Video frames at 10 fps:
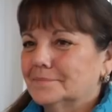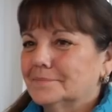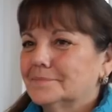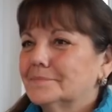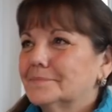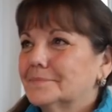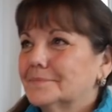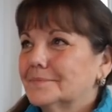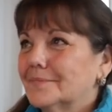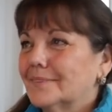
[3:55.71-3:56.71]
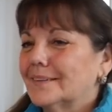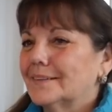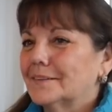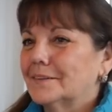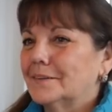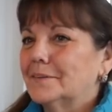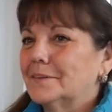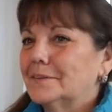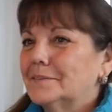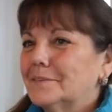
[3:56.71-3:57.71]

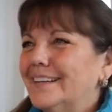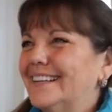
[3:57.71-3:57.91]
No words are spoken by the person on screen.